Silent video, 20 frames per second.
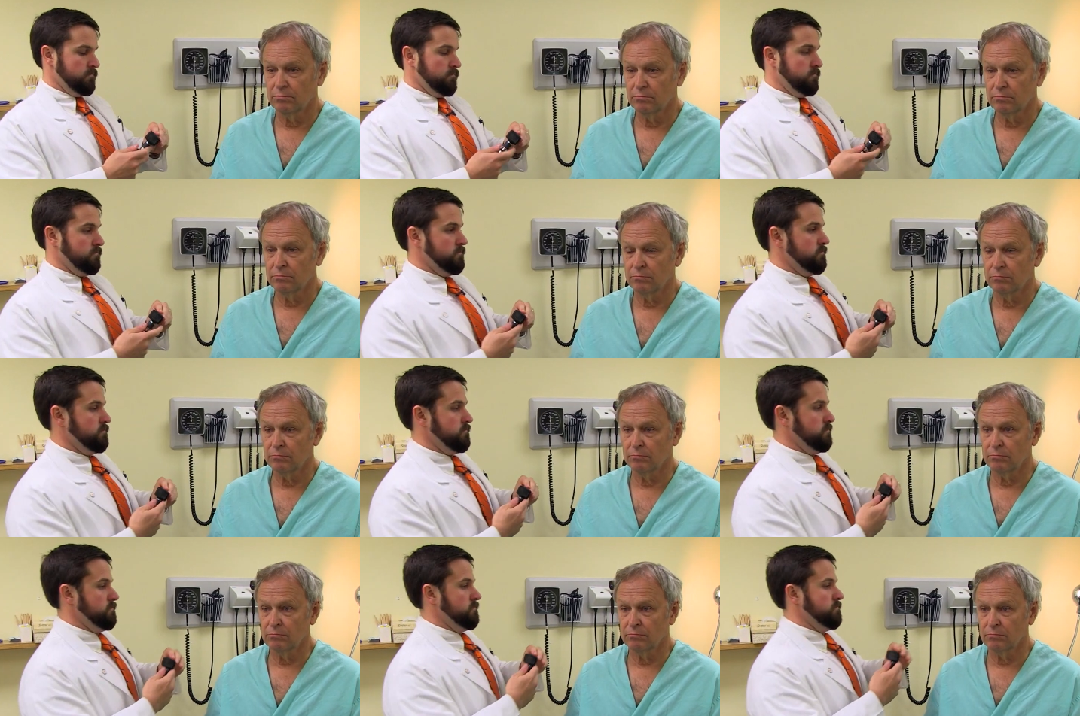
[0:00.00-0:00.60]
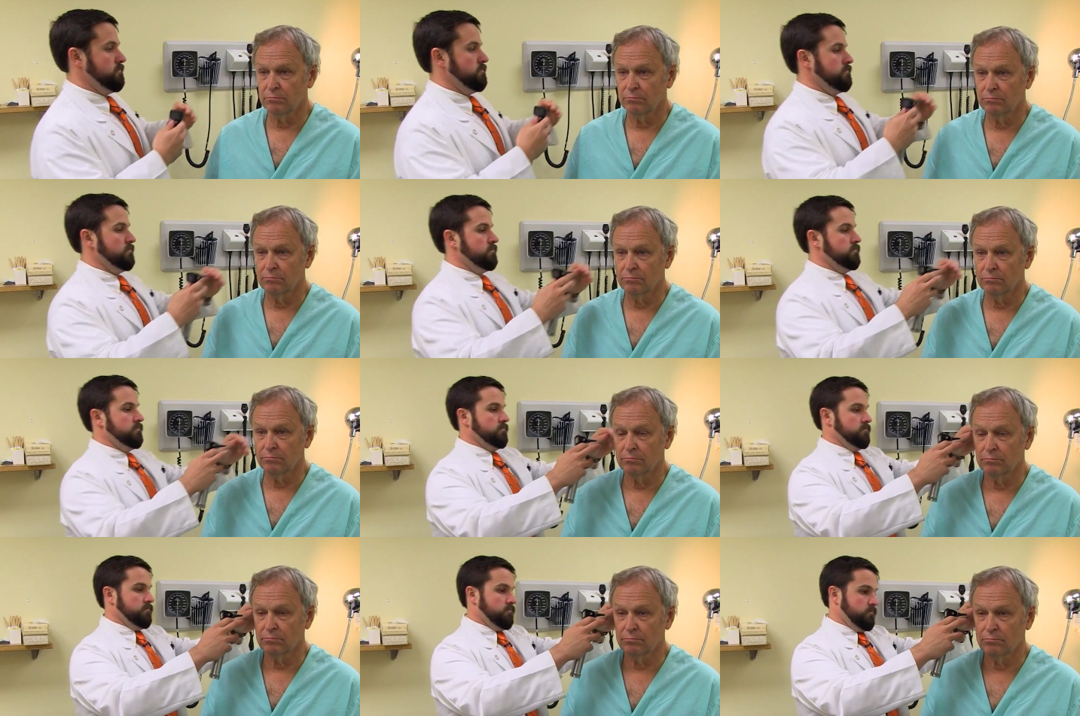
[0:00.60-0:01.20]

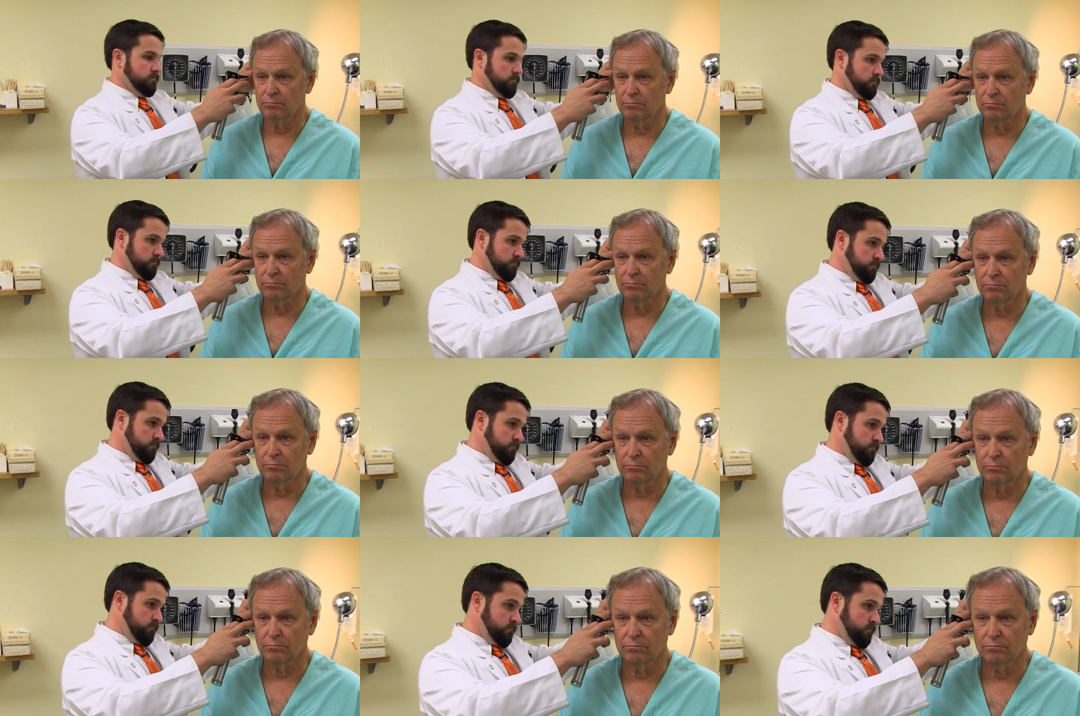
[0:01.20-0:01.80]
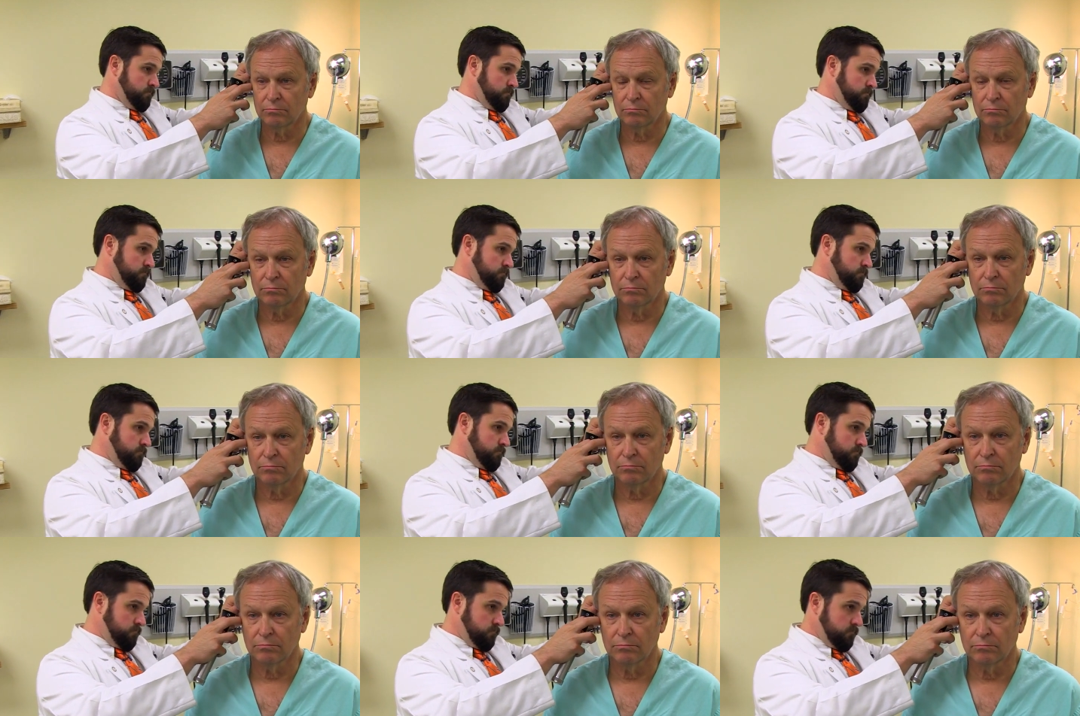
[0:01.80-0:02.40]

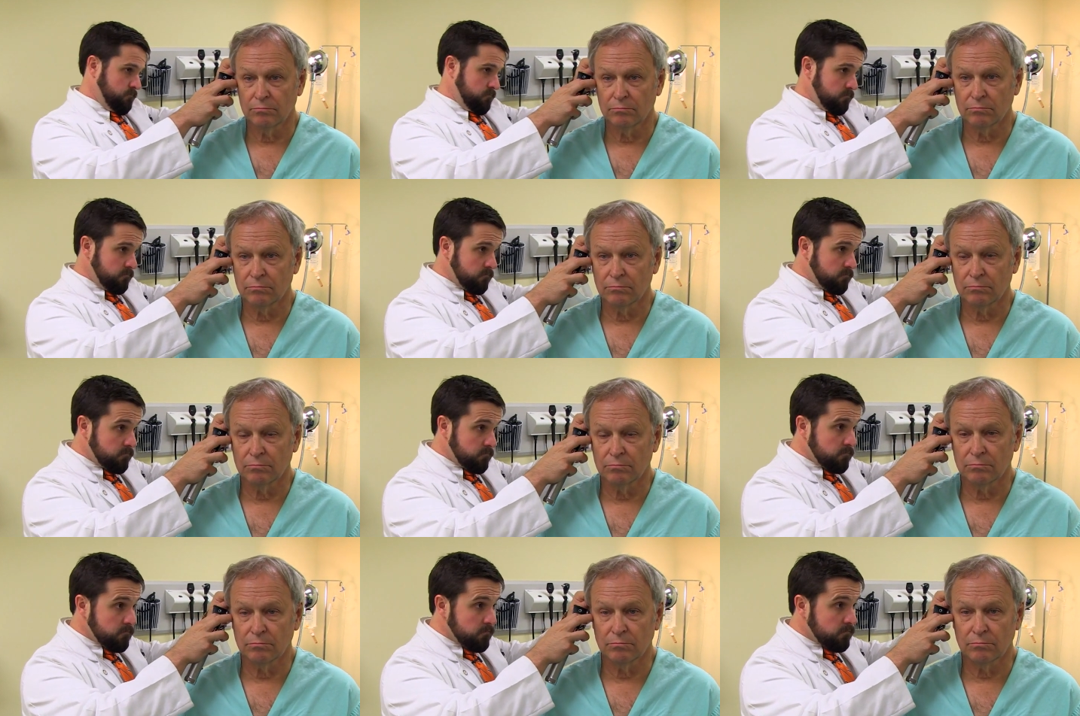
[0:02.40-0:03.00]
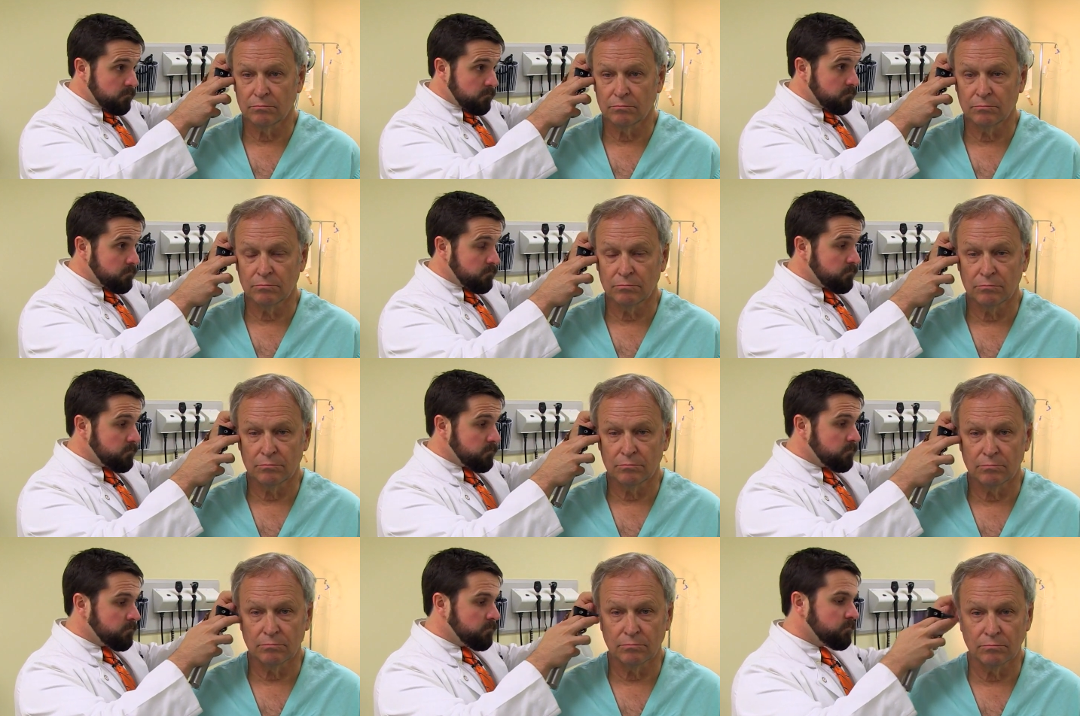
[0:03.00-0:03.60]

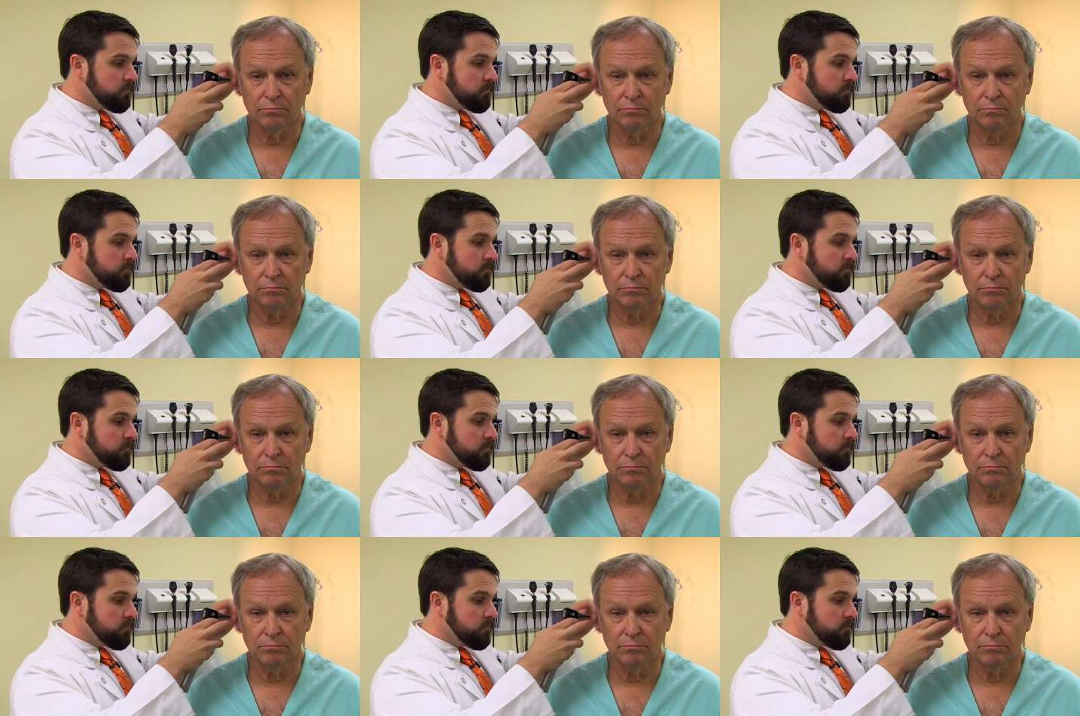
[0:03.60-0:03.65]
Nothing is said.